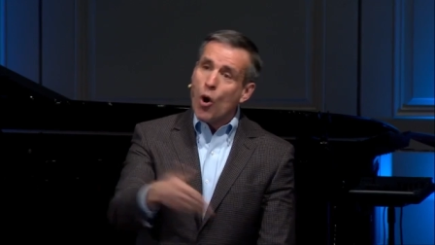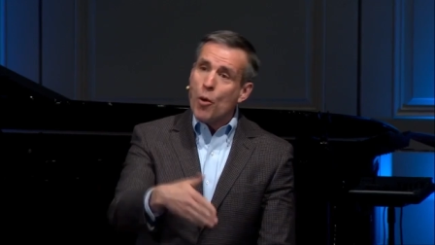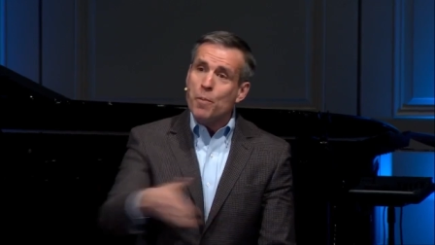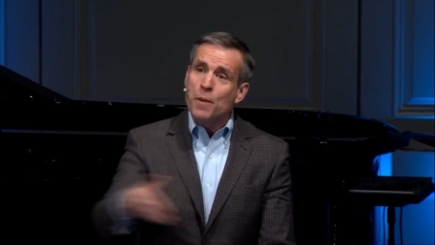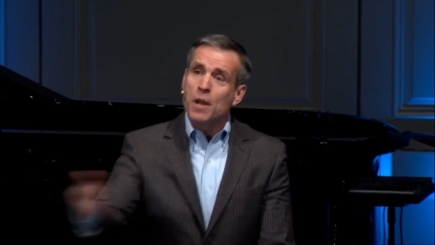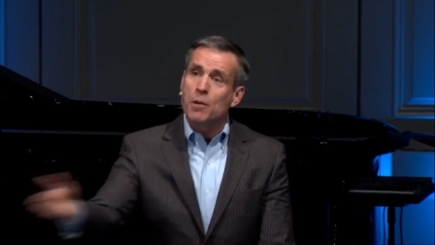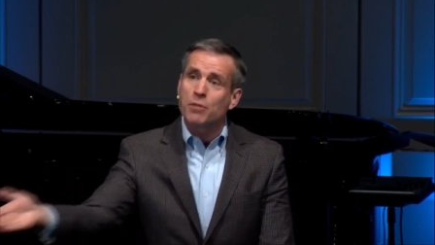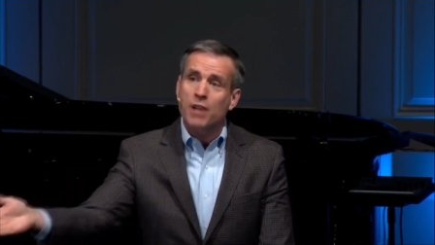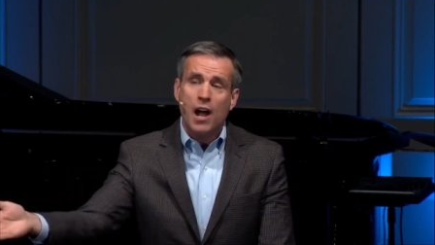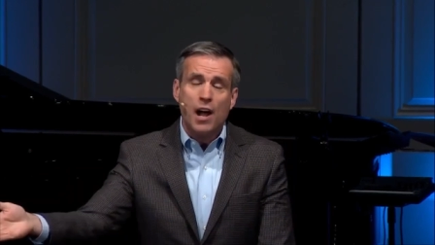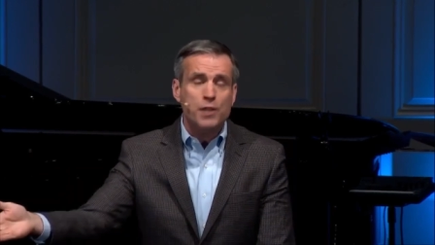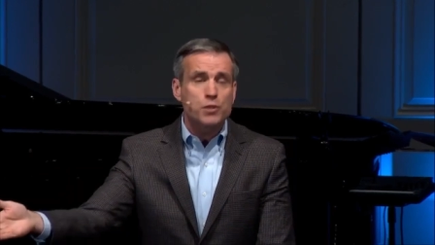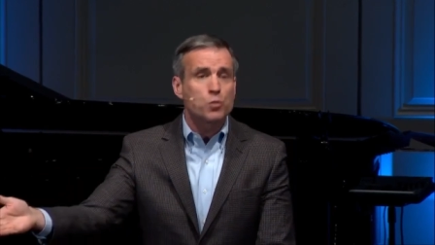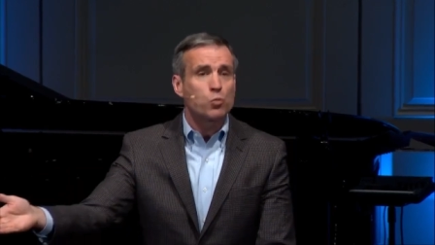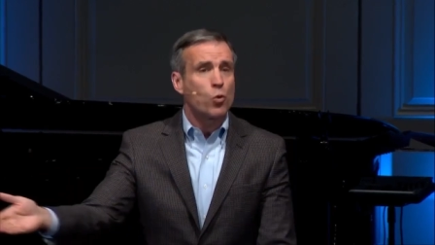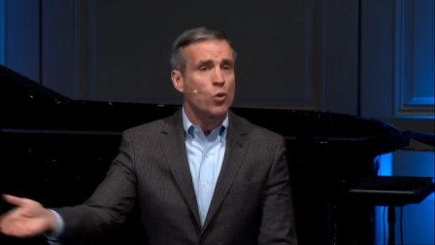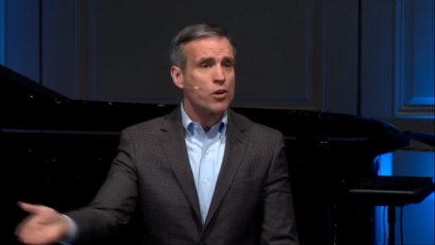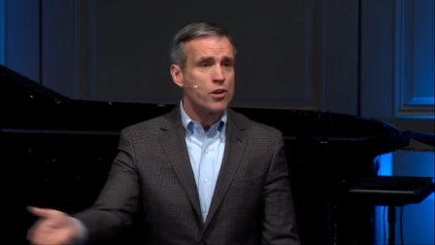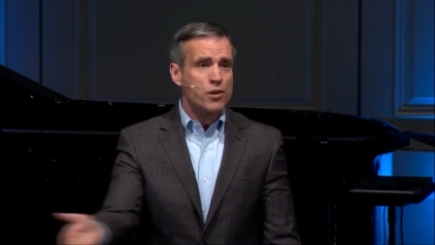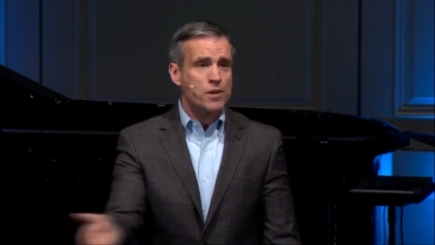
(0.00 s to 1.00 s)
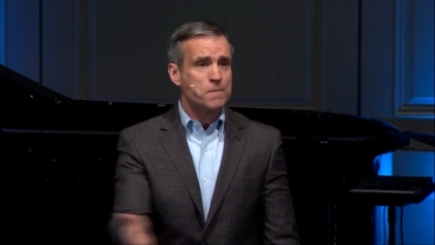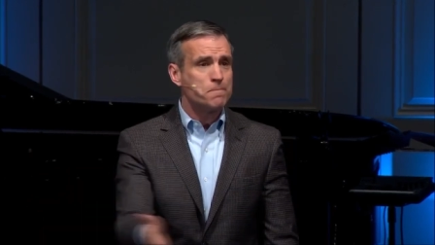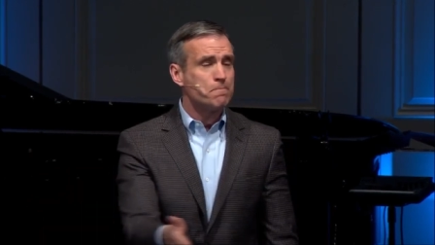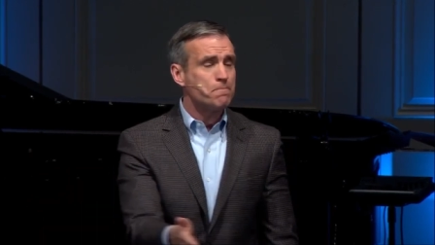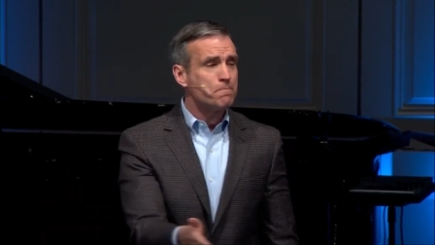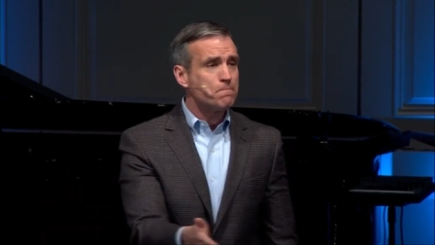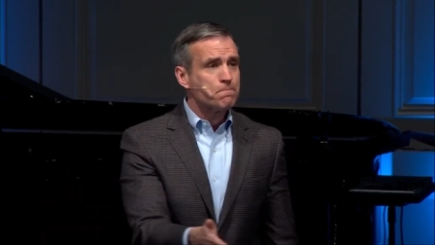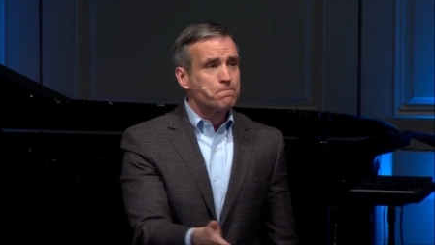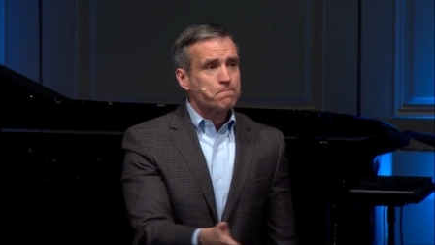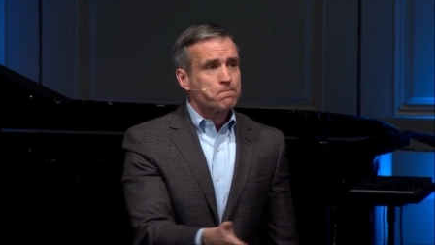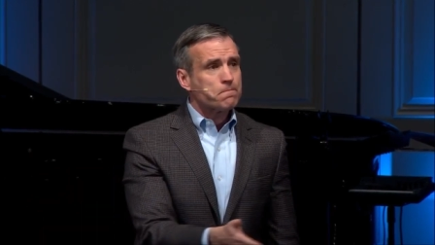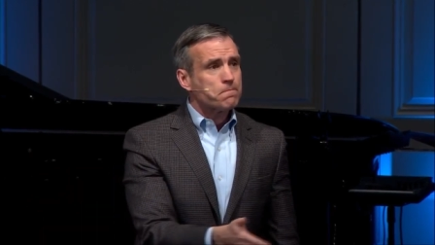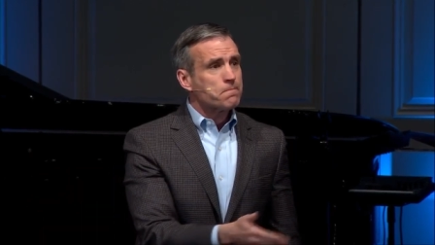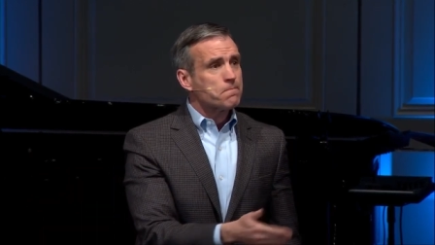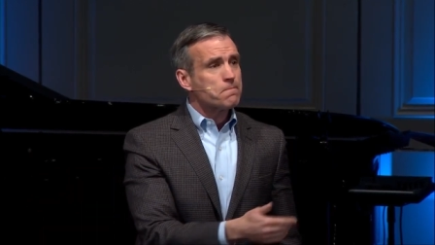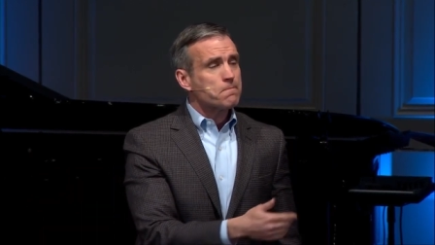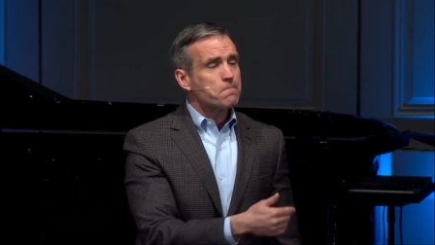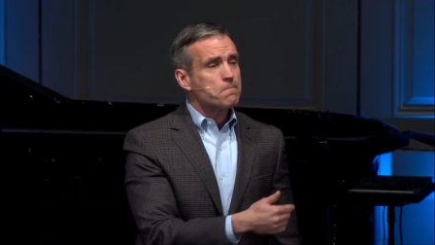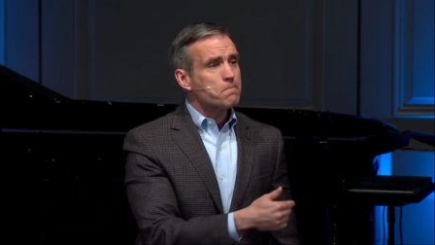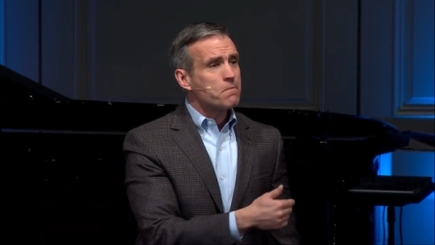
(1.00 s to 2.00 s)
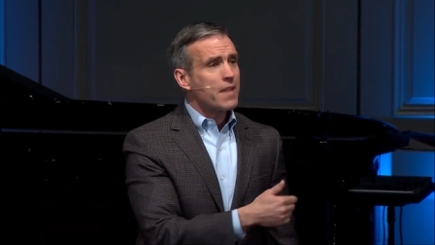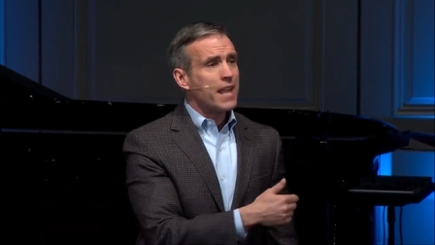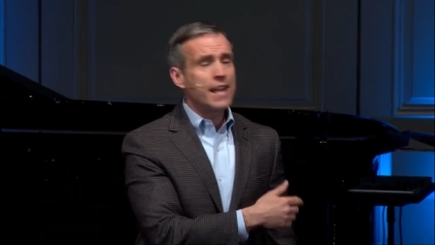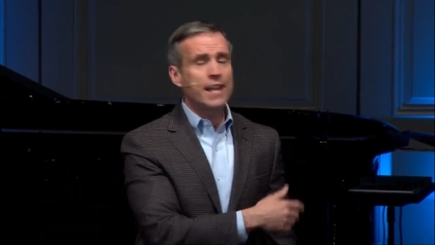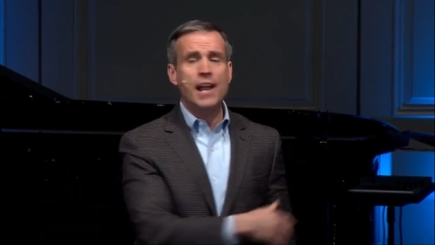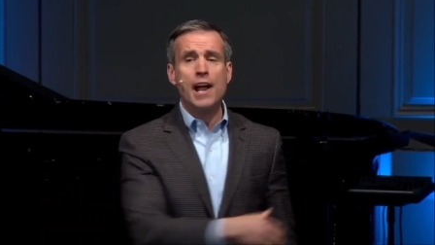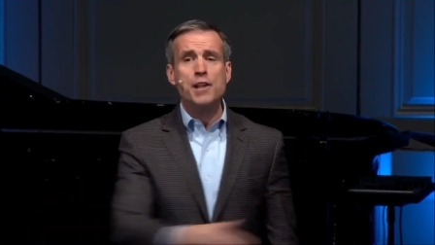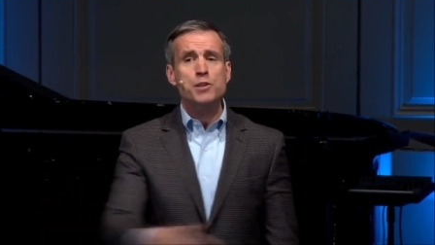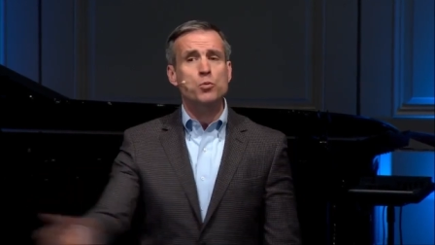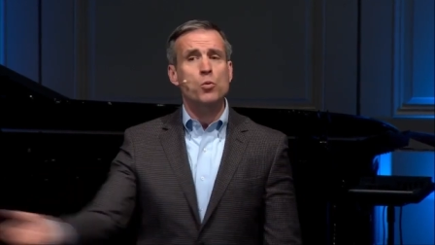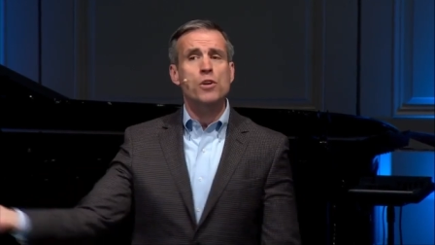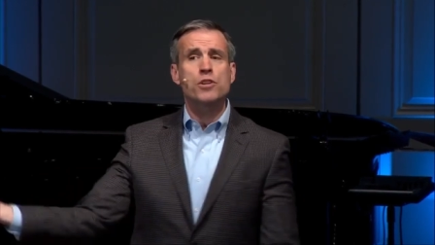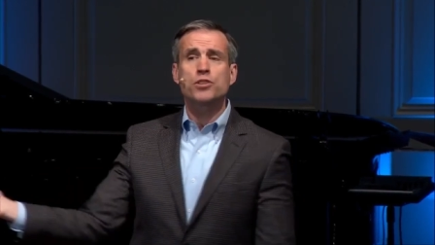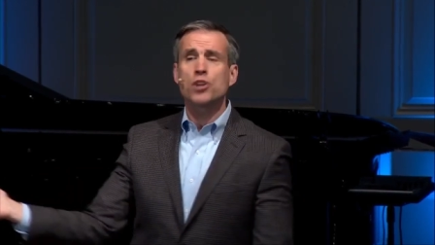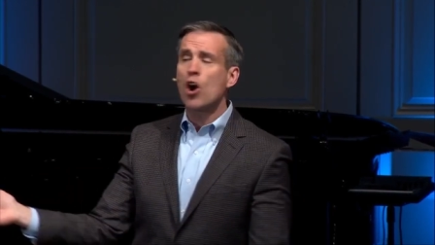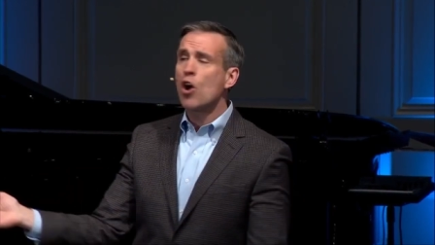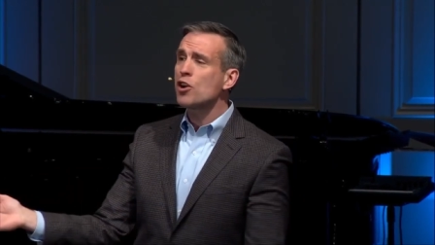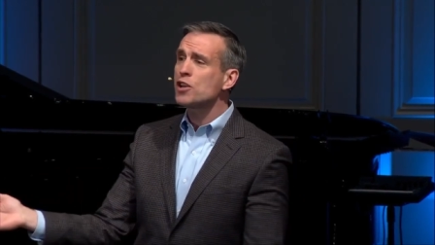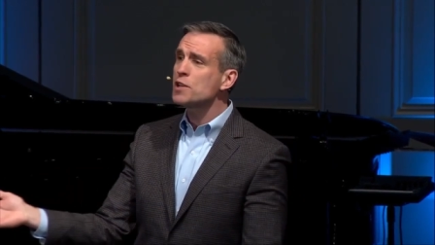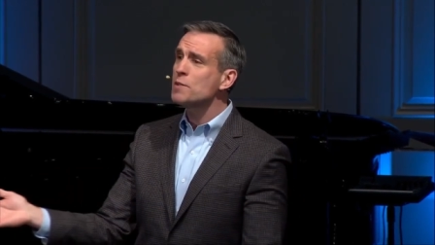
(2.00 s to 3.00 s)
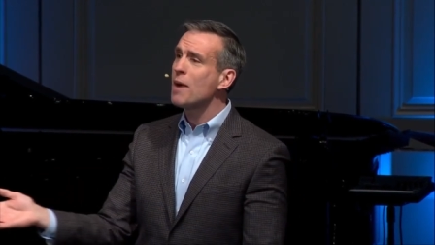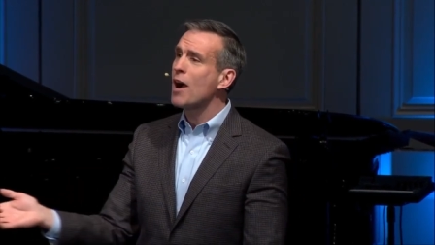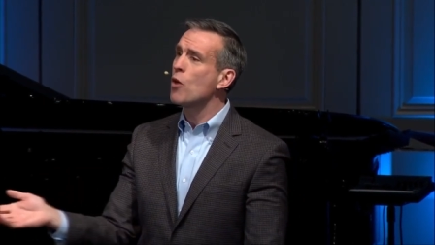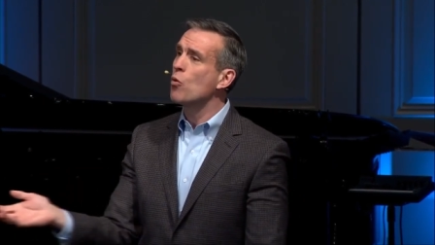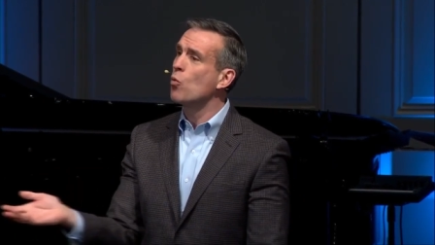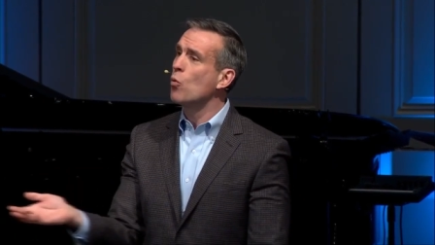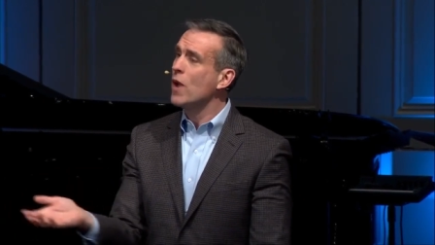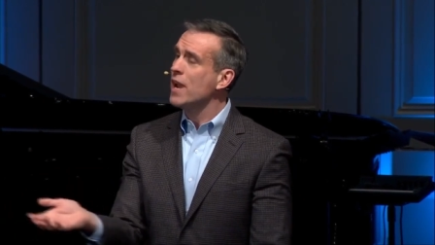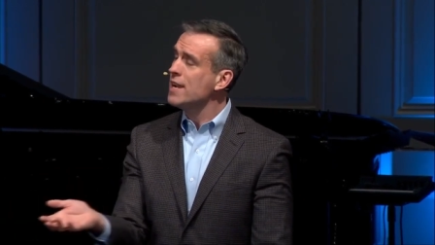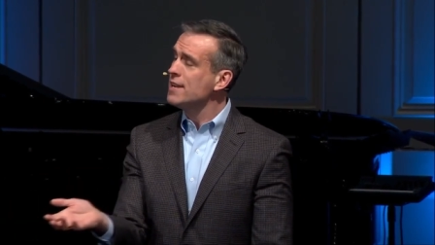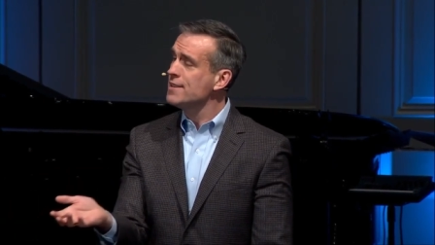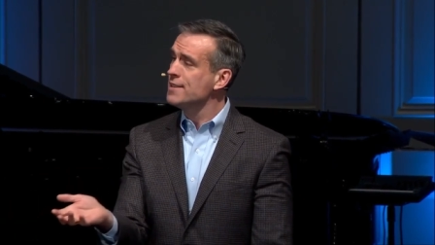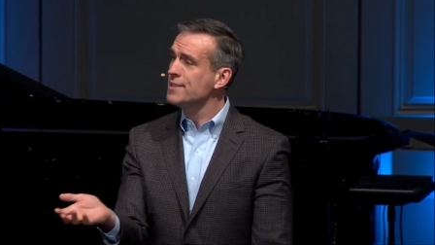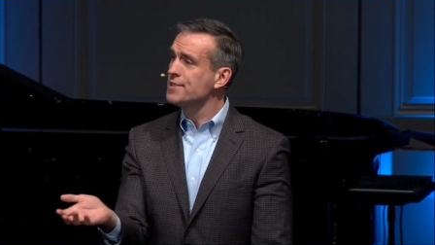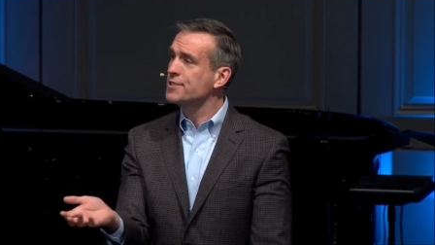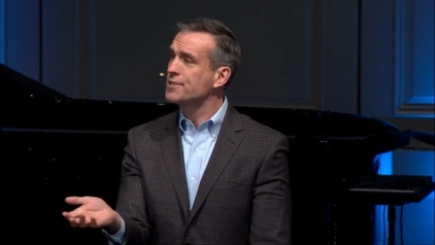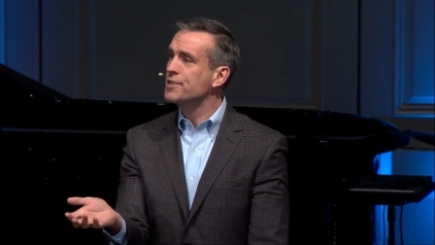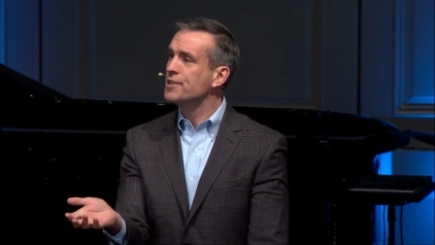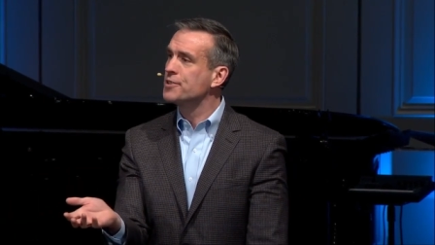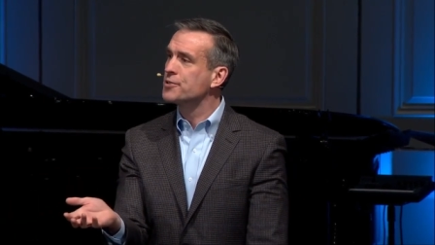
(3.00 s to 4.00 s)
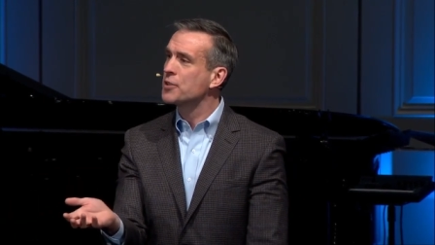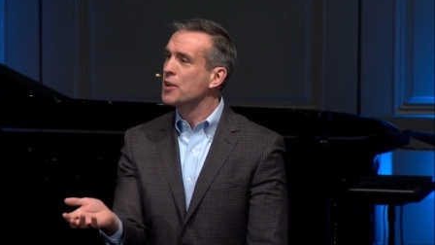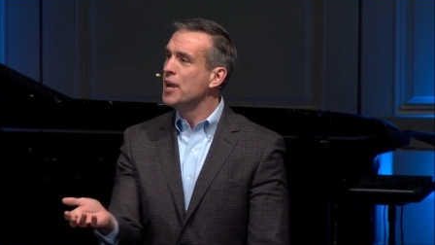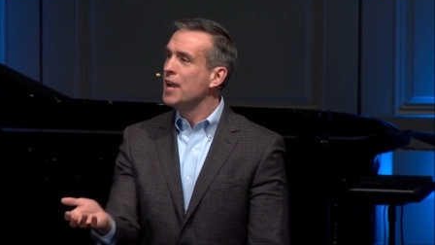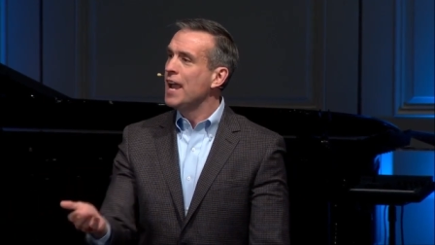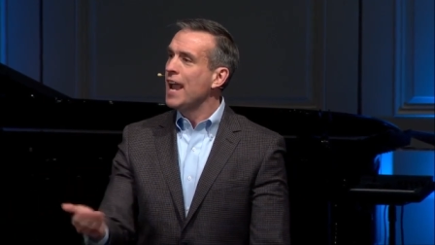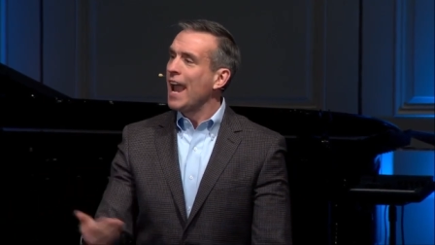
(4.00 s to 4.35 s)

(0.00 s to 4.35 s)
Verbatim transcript: open up God's Word, and God's Word talks about weaknesses